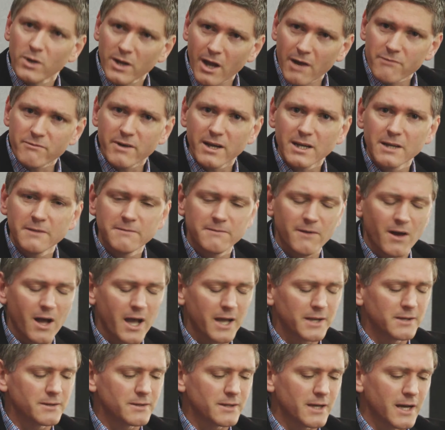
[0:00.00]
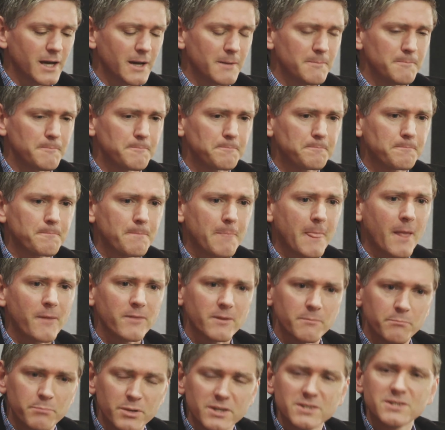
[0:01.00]
I really find the
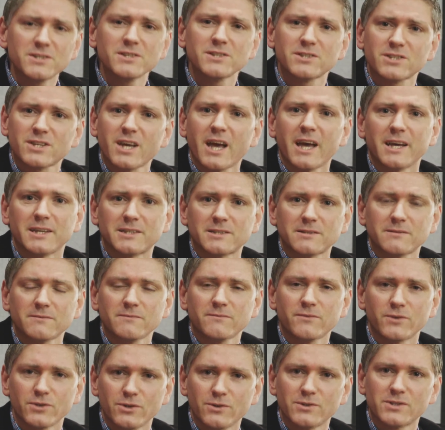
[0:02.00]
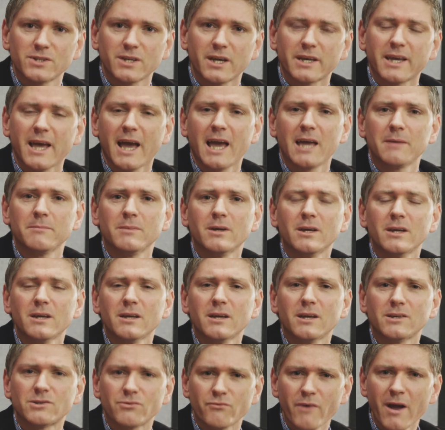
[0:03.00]
business case for using a game
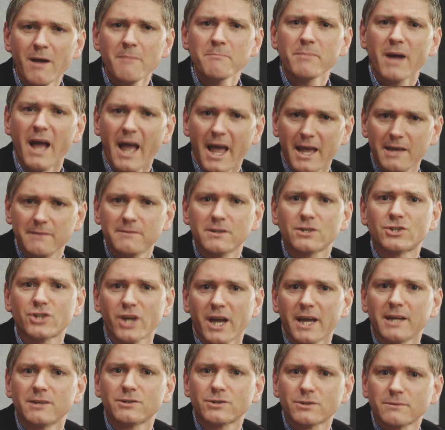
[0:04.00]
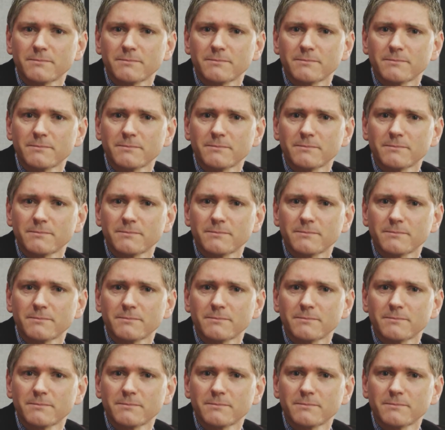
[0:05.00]
is around behaviour change.